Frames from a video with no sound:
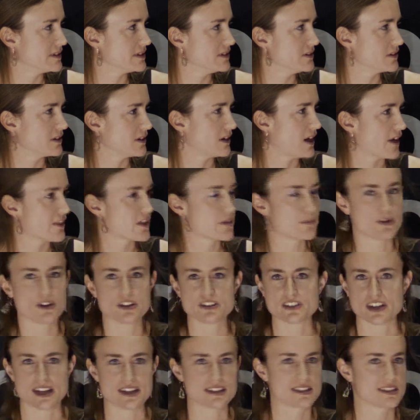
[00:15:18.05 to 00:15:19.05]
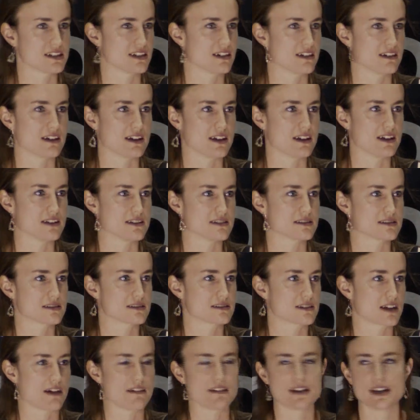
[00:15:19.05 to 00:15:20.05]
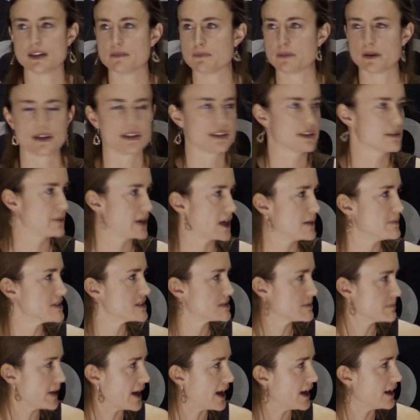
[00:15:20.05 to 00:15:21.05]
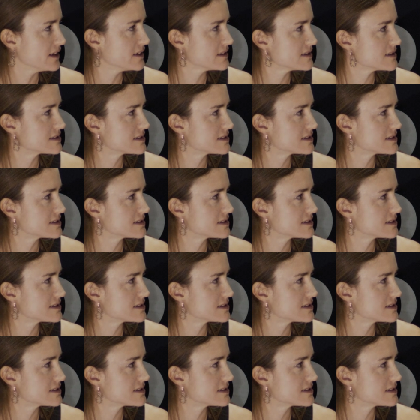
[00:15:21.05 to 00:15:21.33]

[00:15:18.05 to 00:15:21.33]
your other progenitor is currently putting the baby to bed,